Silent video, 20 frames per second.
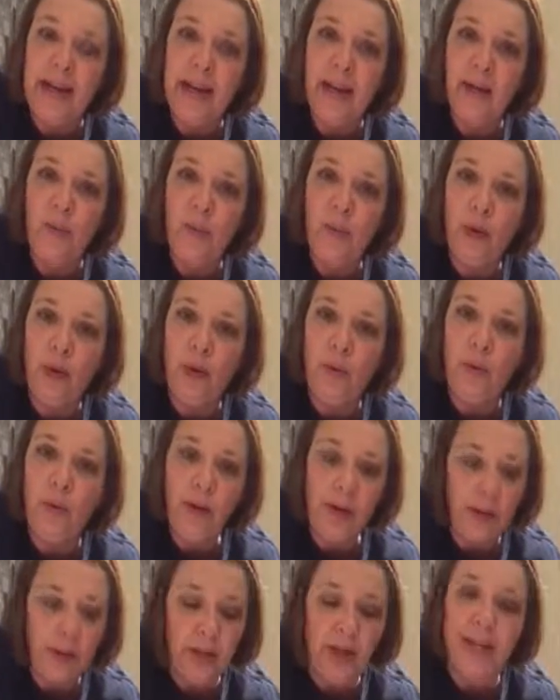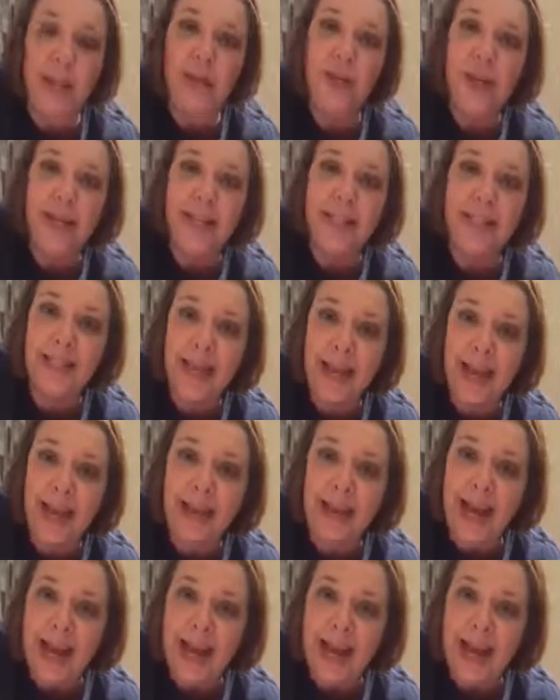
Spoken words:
and we will address that